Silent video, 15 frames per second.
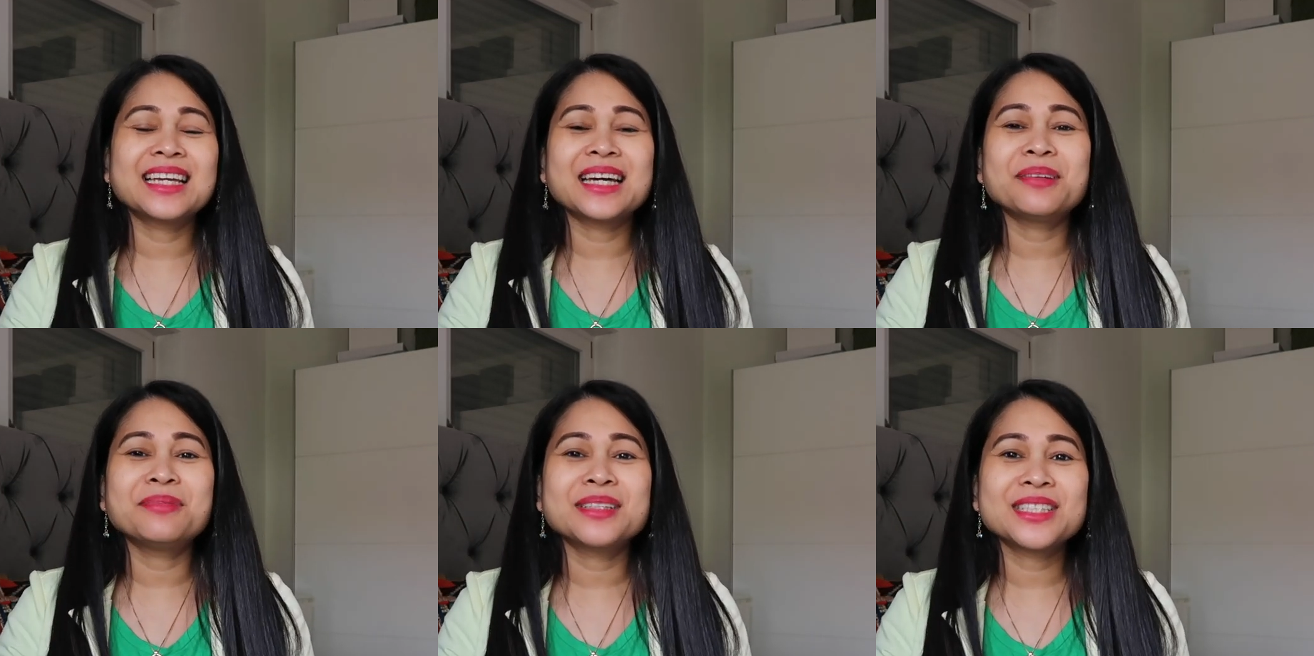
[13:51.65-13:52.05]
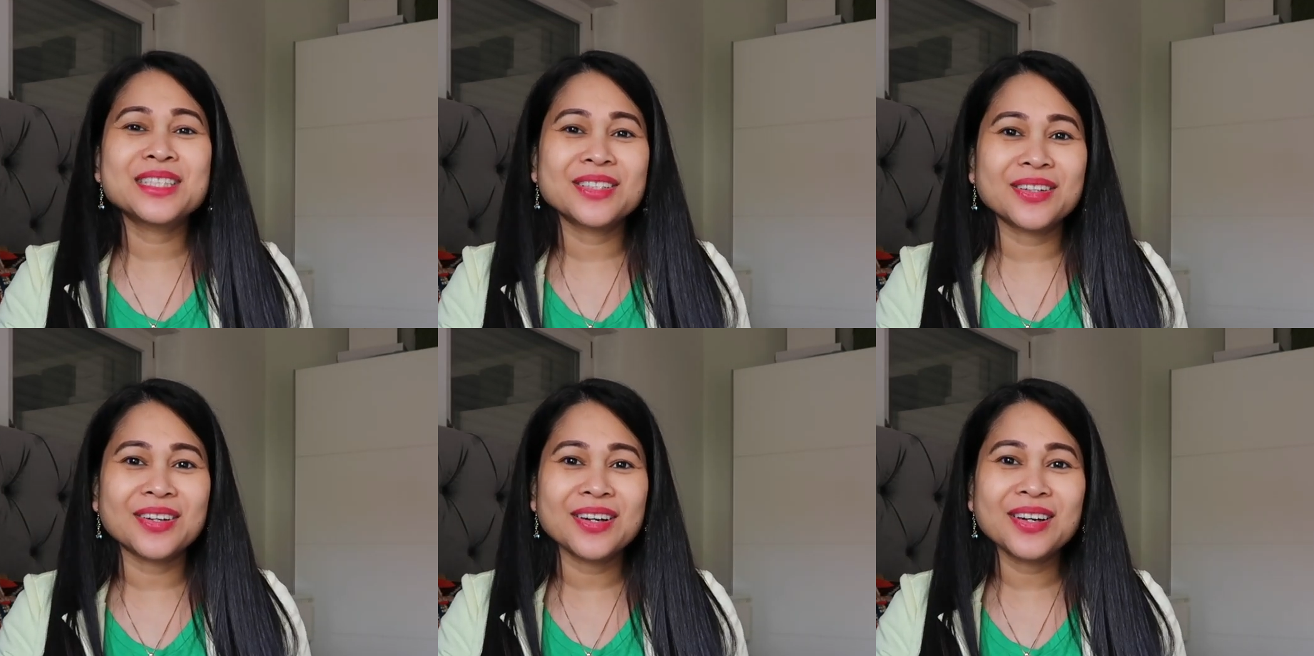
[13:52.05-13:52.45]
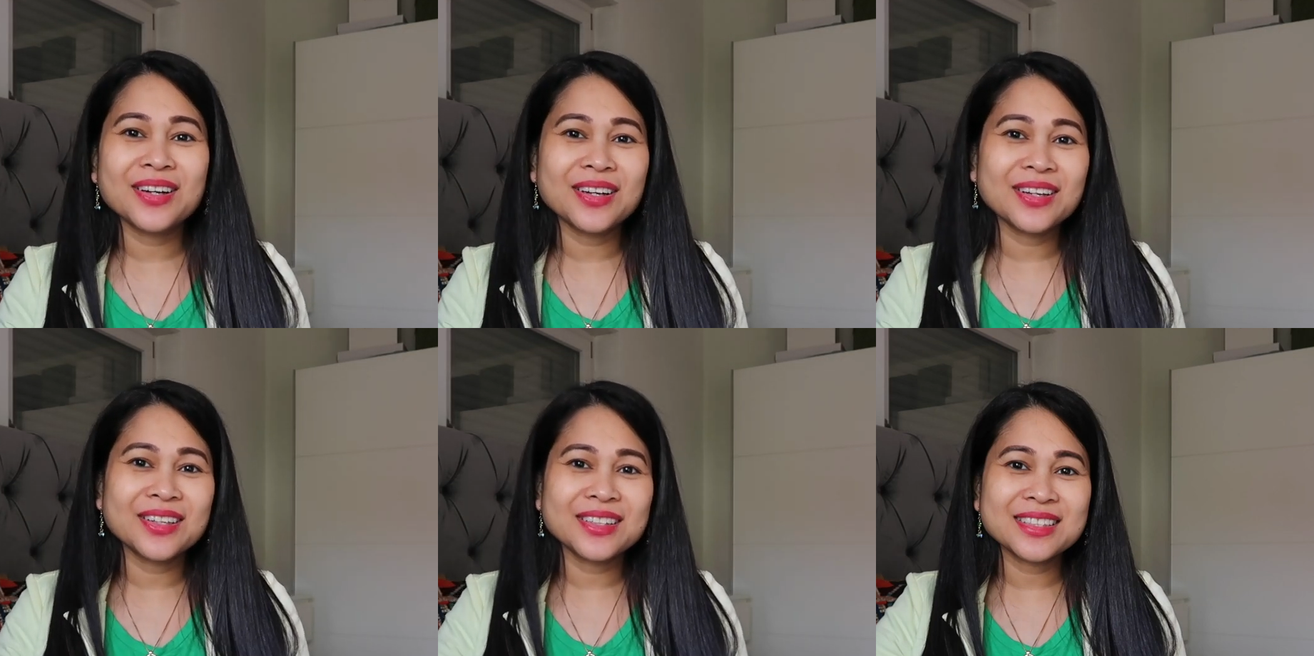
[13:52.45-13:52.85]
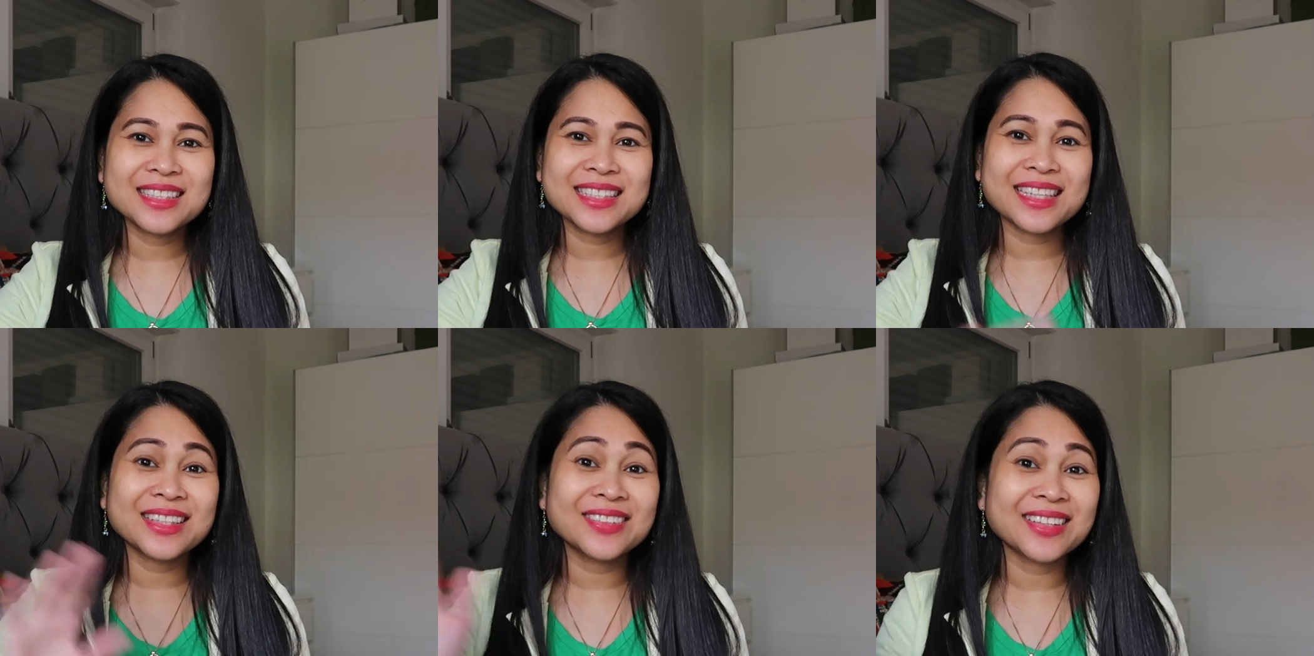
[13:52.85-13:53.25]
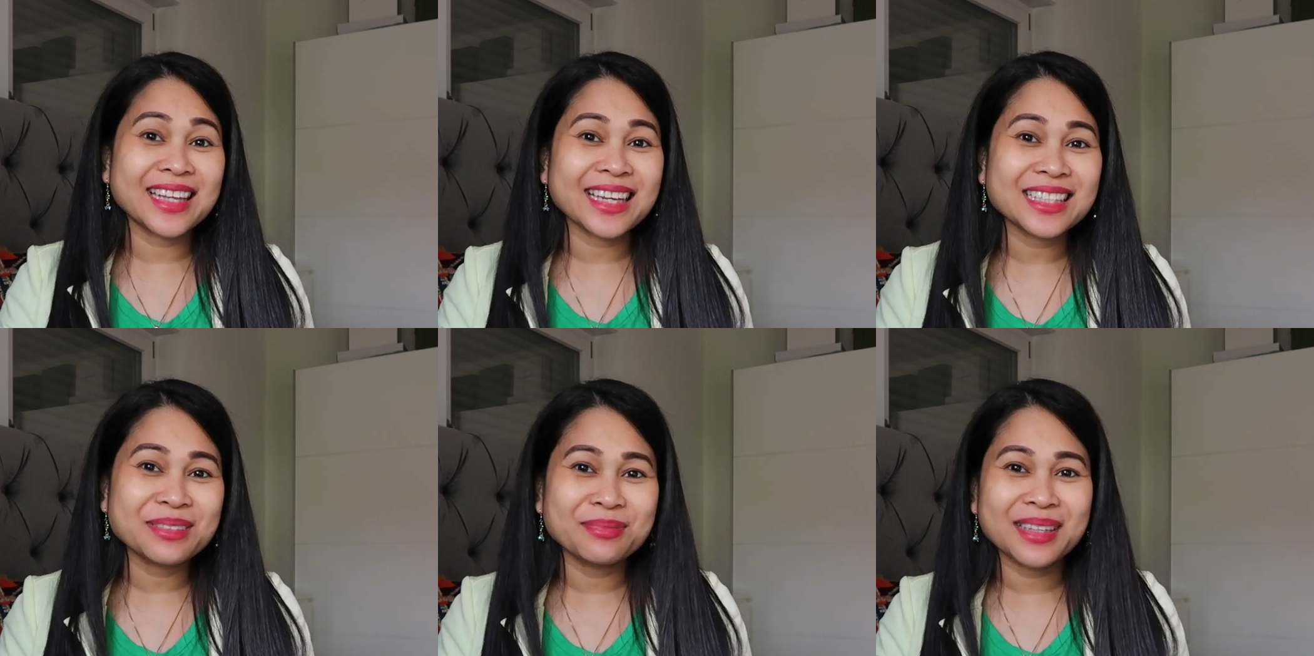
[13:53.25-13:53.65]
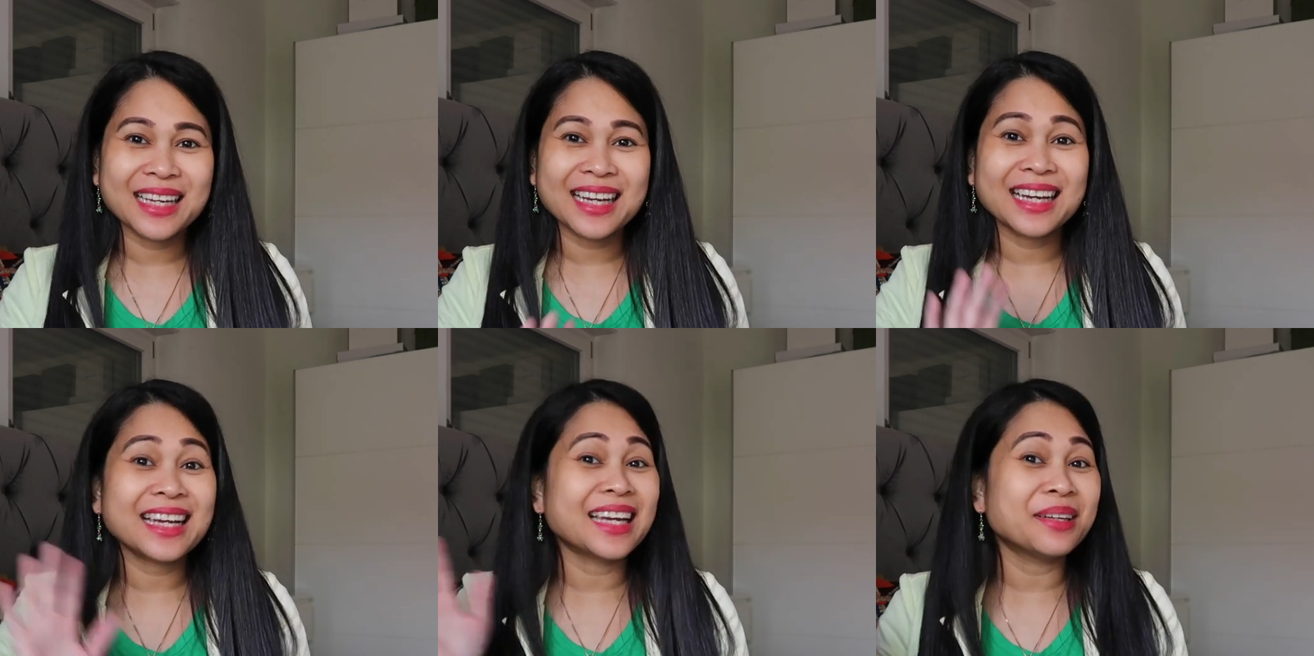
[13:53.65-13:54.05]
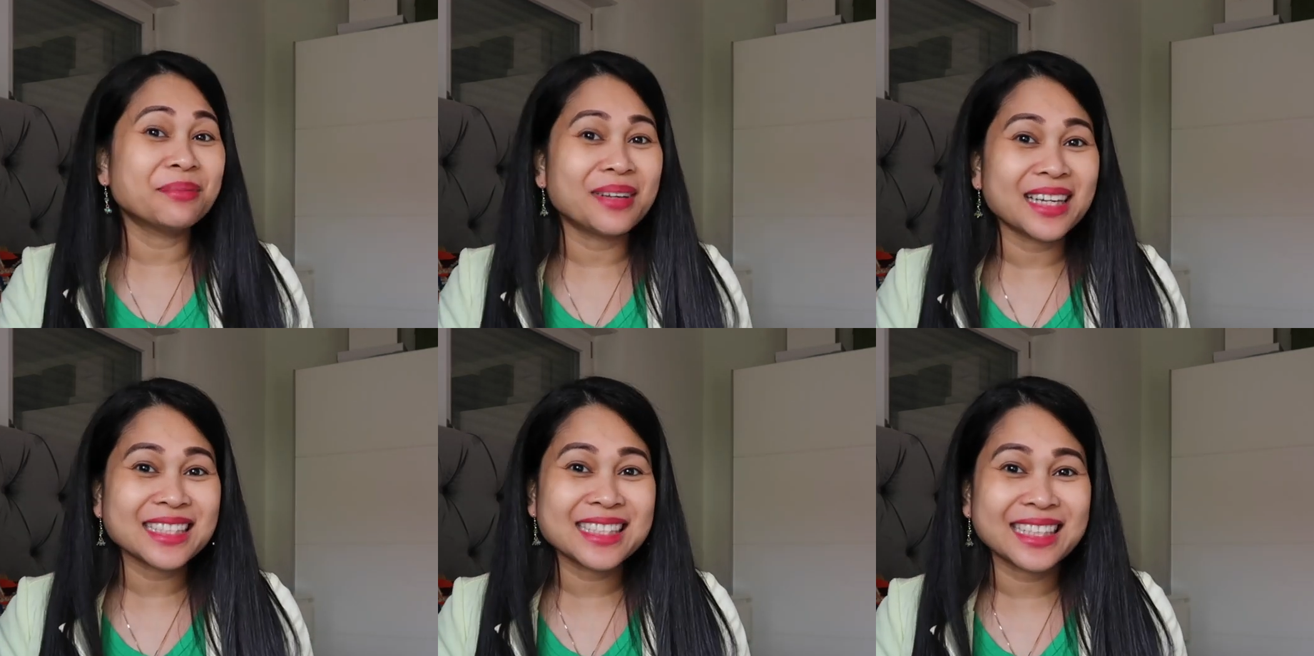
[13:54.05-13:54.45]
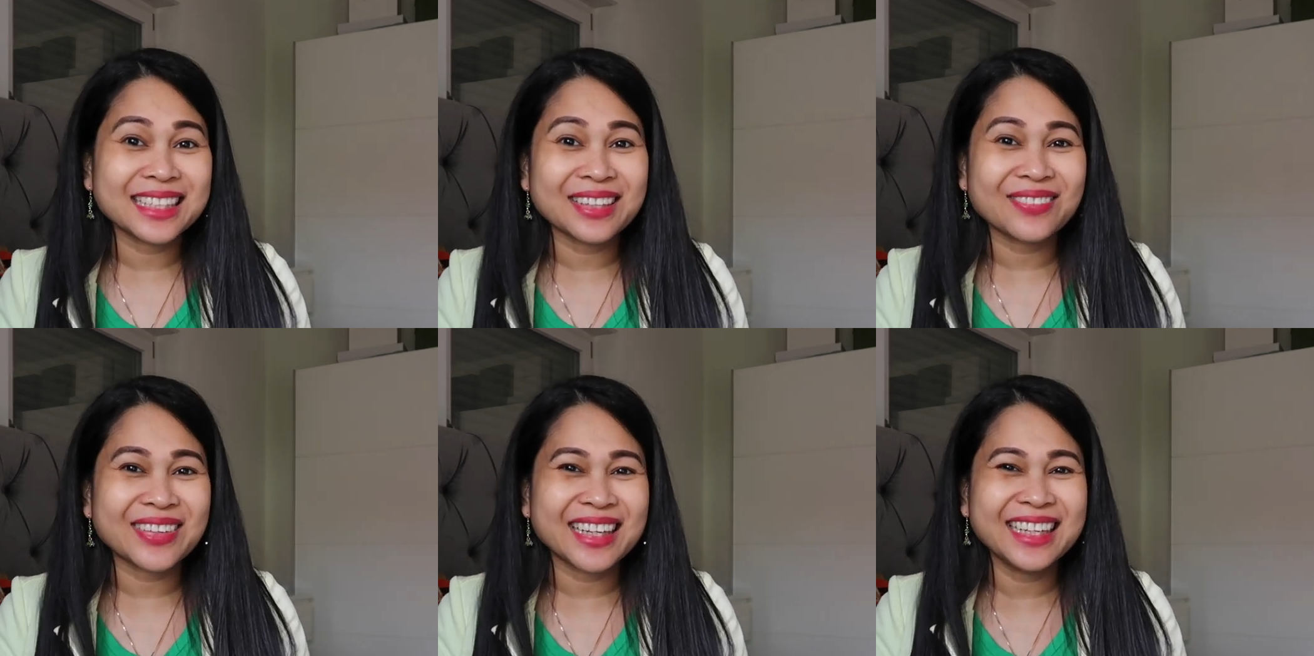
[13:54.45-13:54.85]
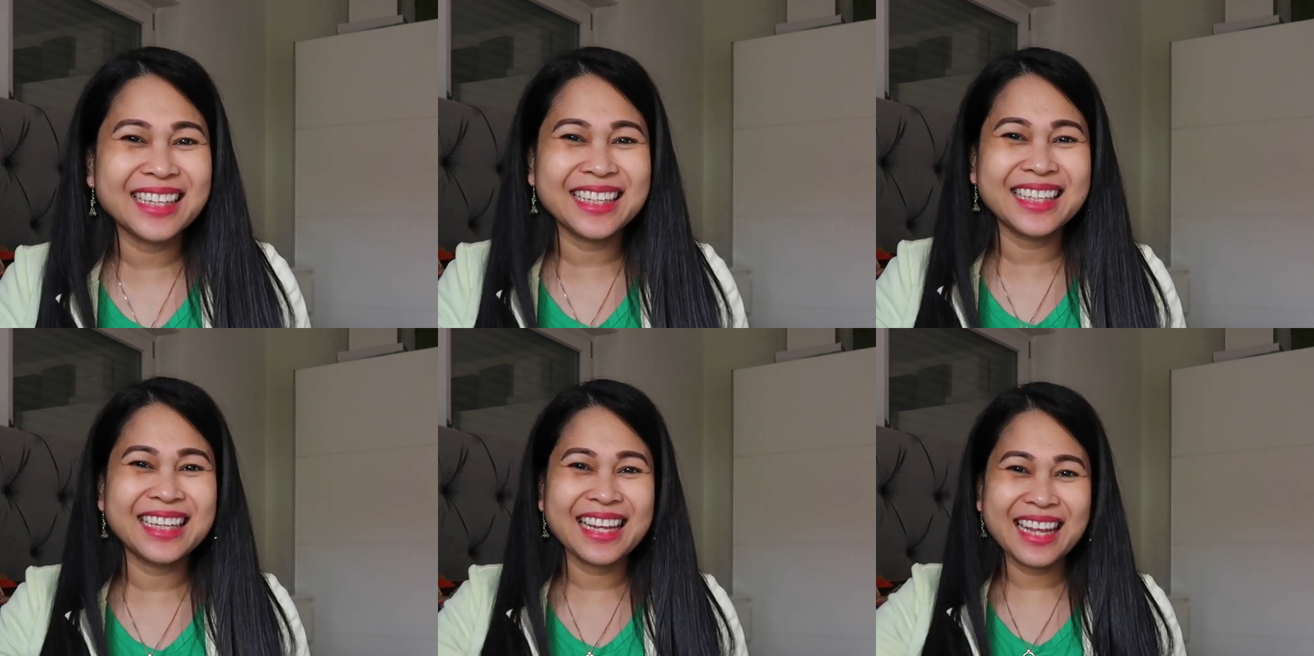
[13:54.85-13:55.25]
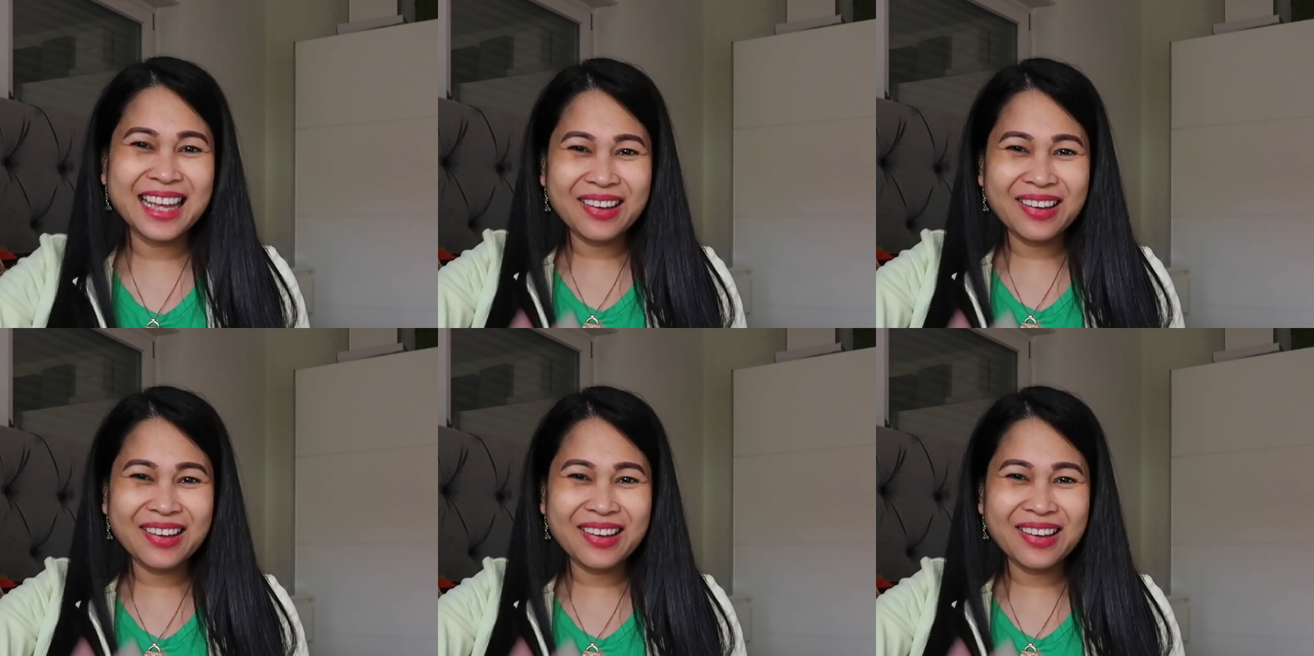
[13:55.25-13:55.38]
God bless you all! See you next vlog. Unboxing naman.